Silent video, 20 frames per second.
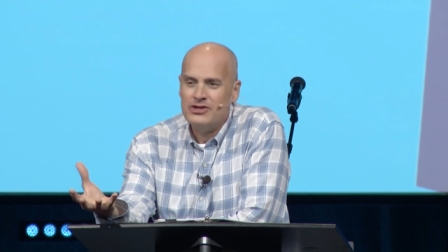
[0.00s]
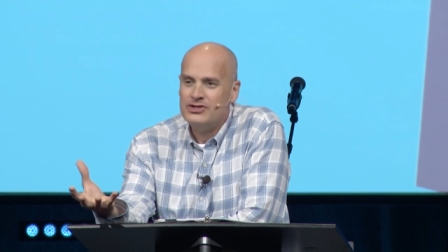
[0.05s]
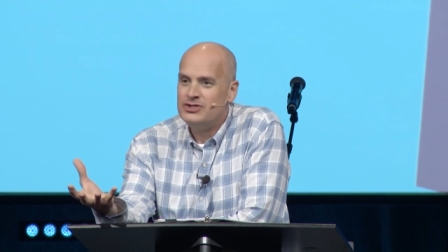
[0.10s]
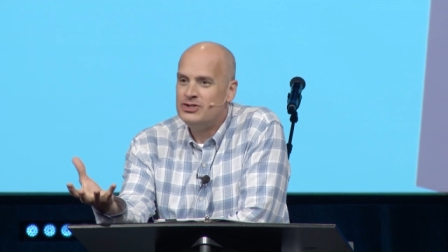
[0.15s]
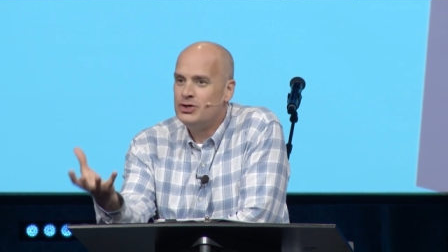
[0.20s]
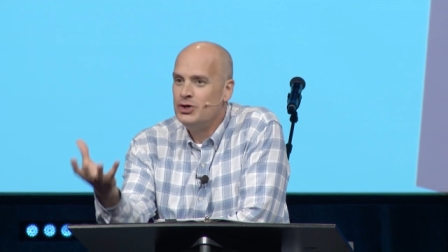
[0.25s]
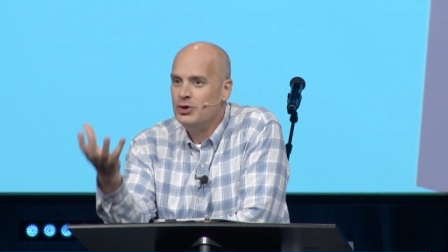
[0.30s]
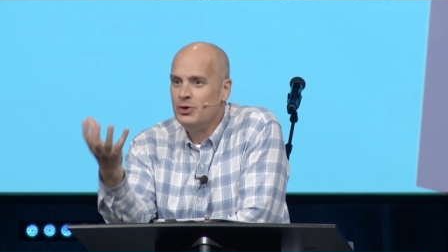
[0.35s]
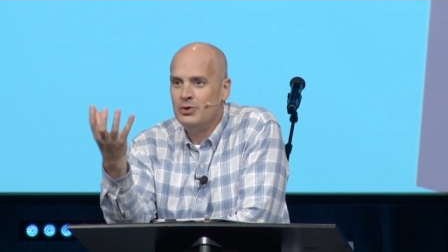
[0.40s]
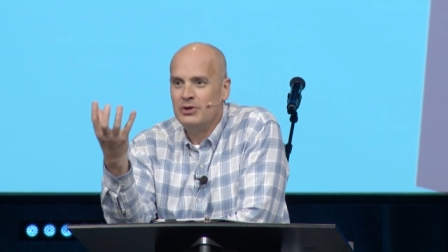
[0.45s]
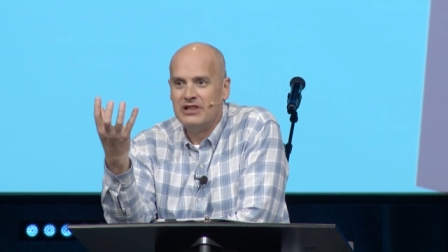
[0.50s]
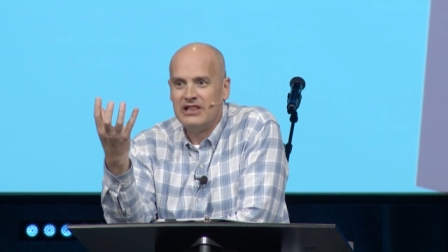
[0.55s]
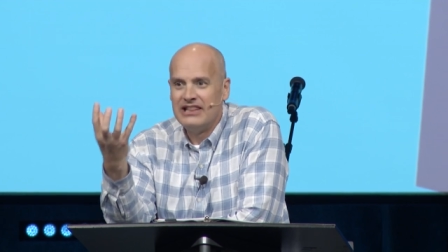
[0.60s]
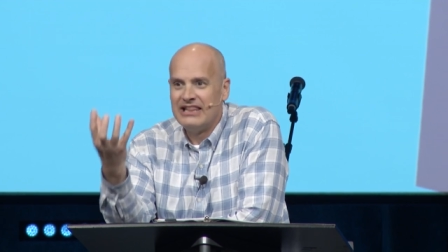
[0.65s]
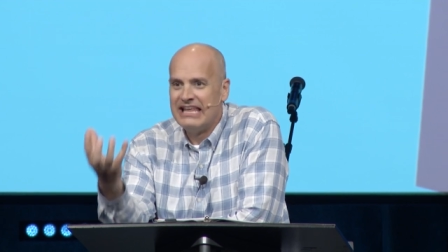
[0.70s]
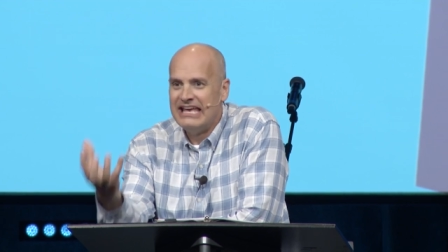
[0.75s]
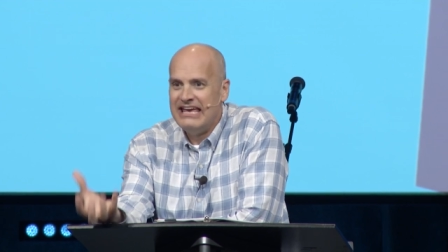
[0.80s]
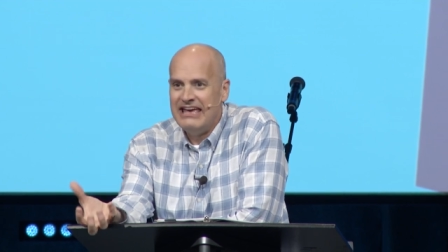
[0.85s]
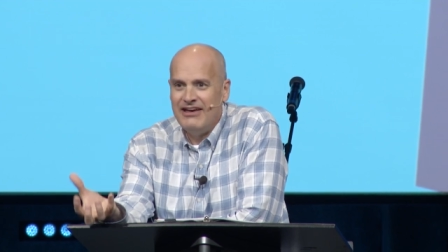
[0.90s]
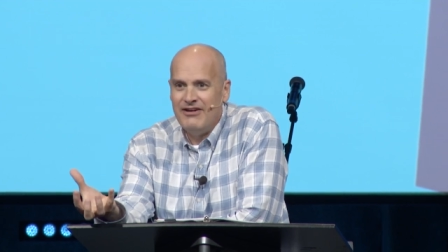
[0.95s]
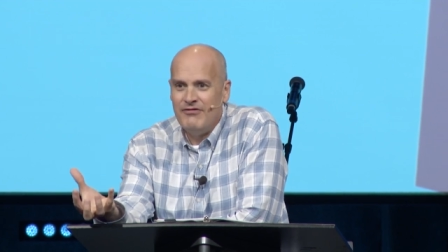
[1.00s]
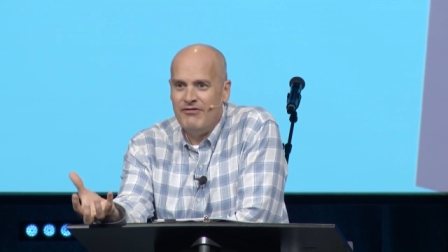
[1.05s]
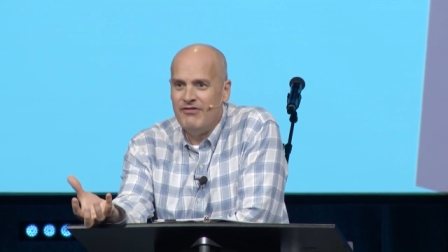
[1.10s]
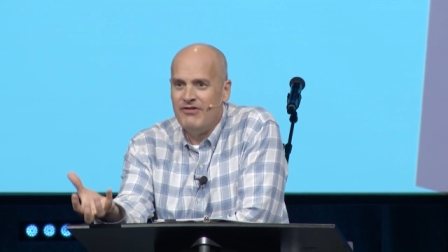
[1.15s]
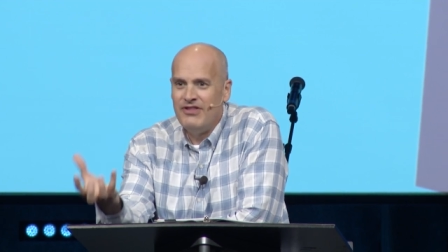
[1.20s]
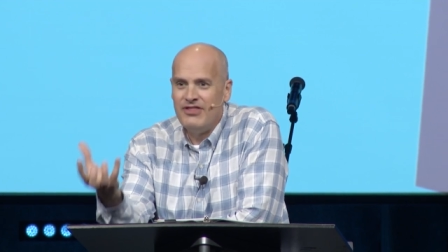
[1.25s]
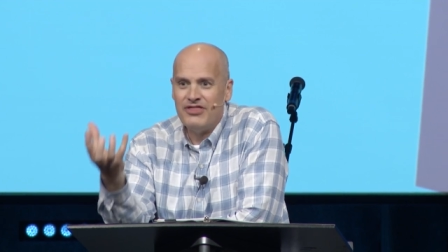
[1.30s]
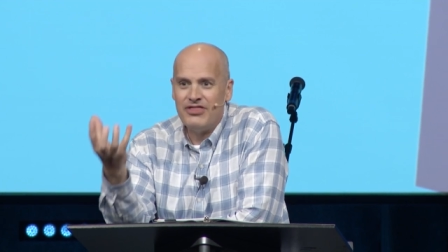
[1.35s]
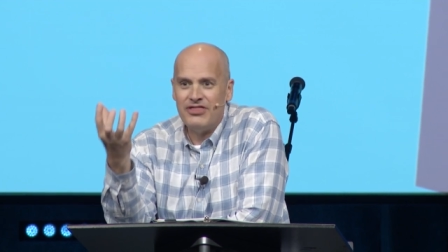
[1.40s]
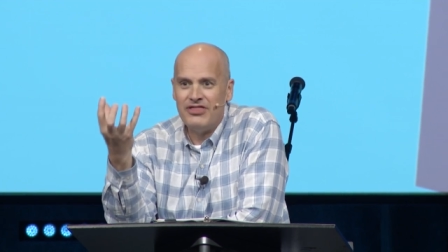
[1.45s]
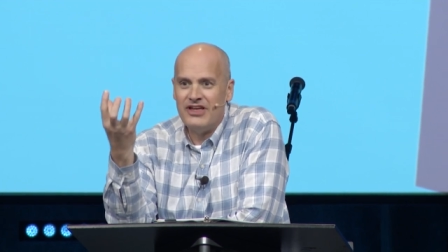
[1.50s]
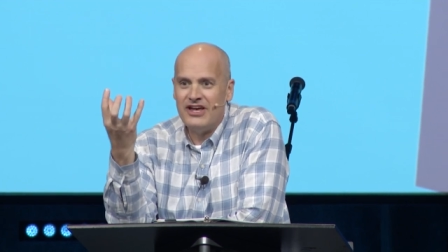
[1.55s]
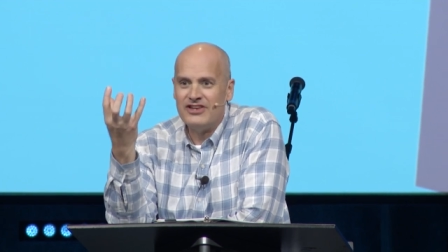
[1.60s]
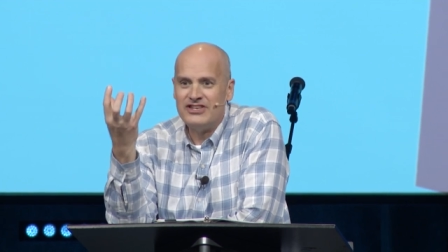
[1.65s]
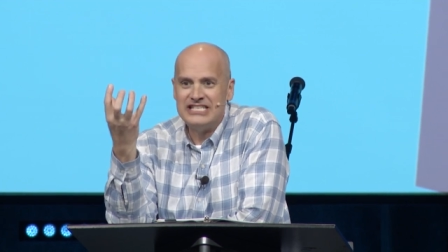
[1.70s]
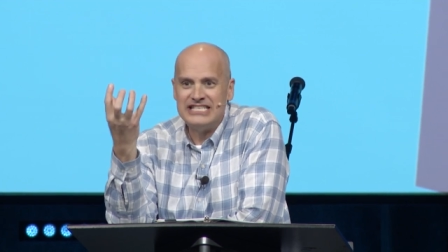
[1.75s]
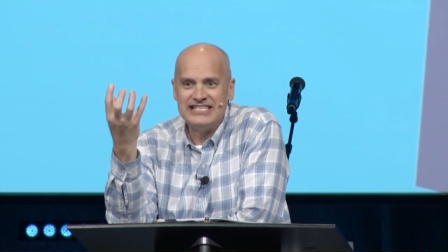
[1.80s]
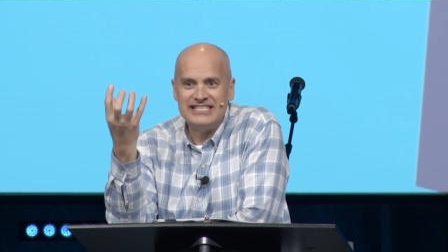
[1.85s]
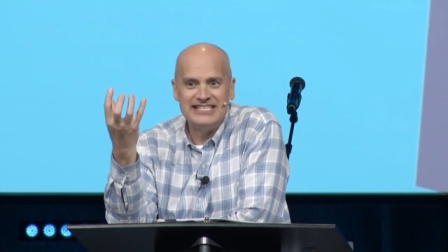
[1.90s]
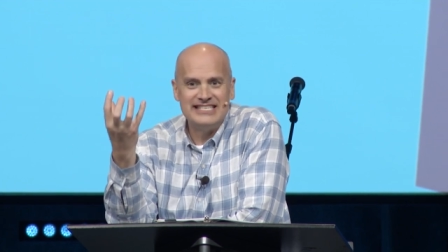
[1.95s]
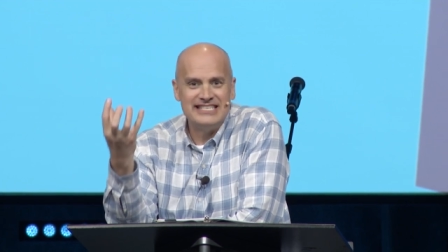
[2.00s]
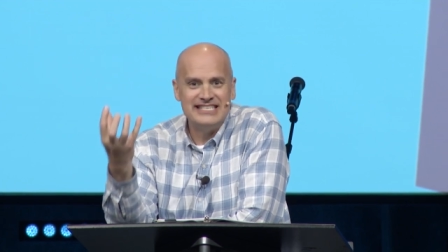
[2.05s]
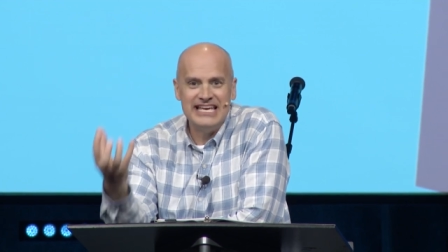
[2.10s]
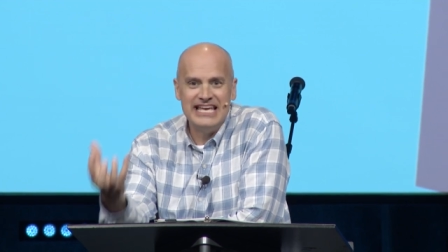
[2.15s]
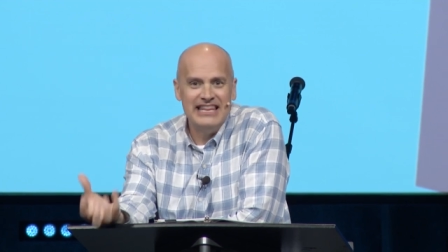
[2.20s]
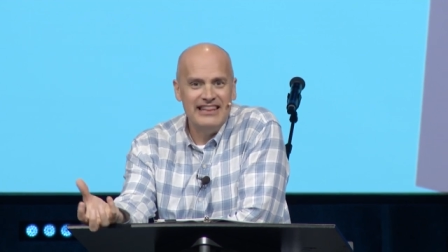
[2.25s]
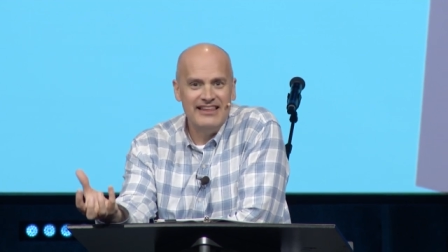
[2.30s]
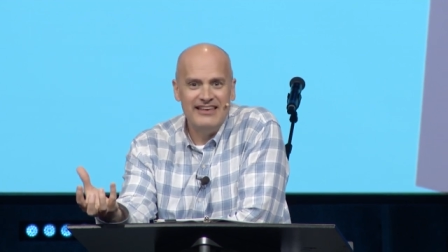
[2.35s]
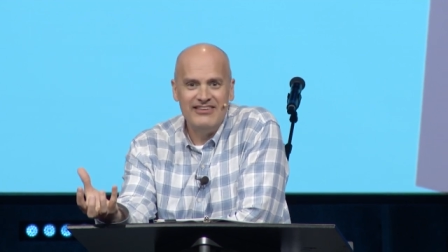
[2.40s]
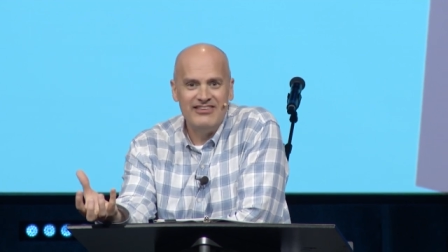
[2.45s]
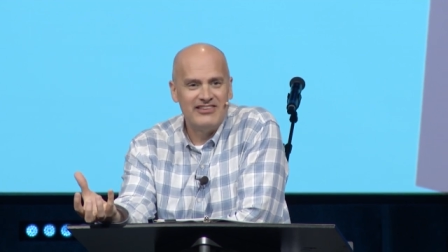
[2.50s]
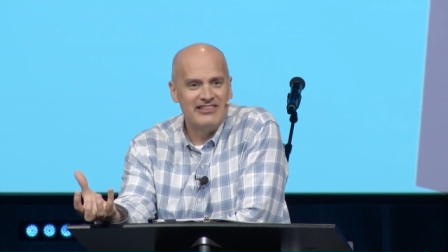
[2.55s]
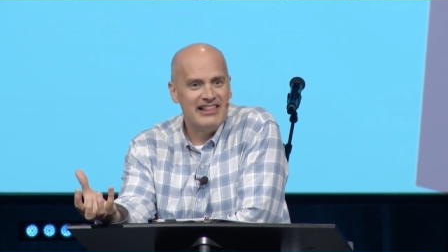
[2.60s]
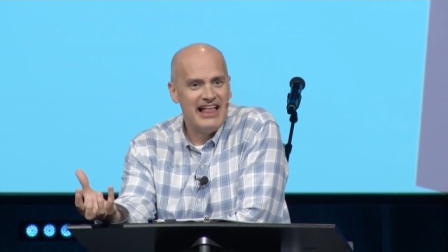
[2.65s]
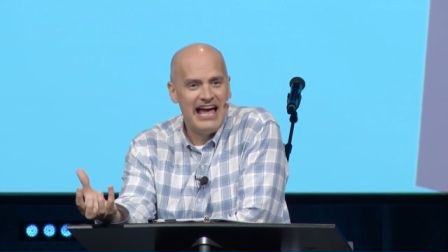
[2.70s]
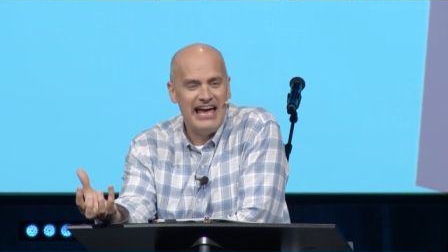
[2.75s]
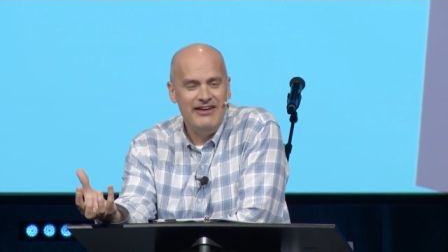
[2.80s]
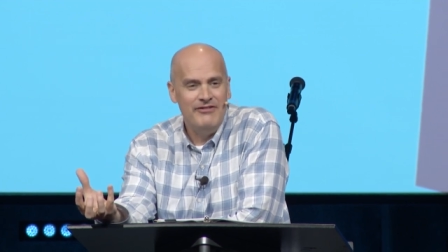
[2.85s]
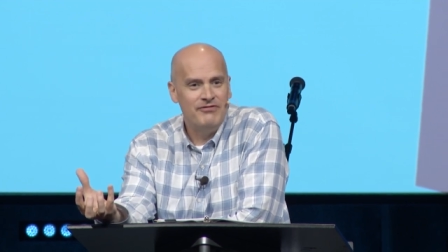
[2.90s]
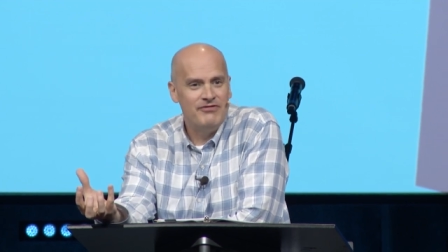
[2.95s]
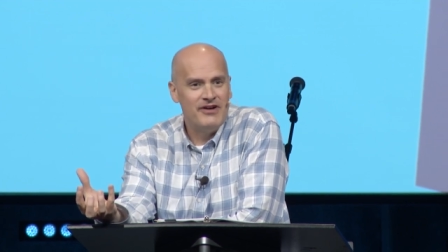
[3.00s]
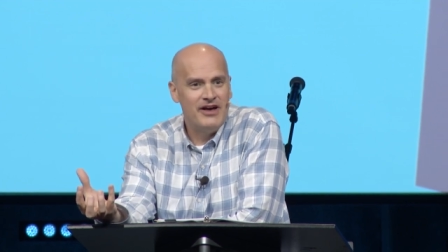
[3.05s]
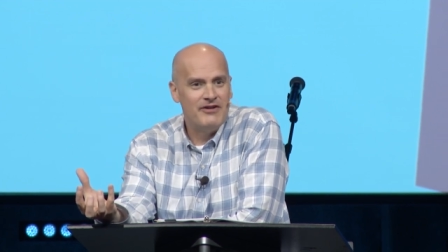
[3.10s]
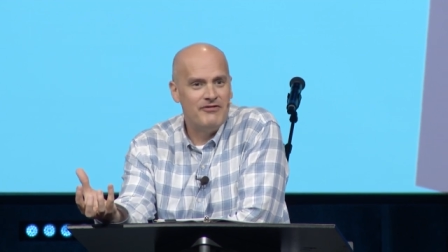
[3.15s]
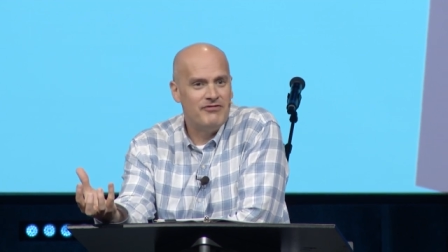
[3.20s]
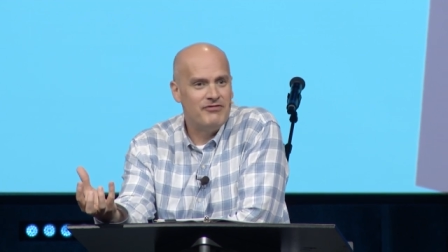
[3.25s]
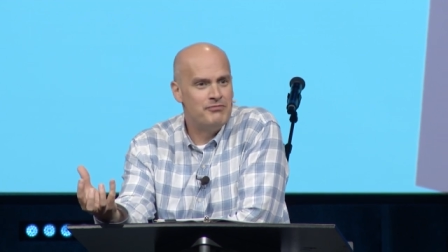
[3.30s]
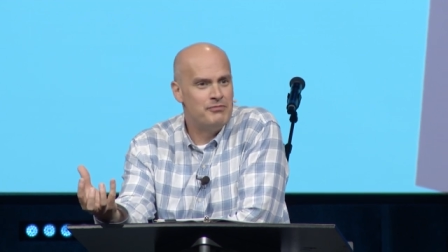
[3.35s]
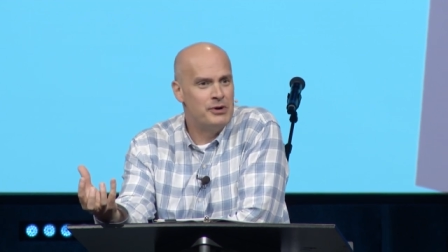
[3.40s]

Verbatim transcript: to live the sinless life of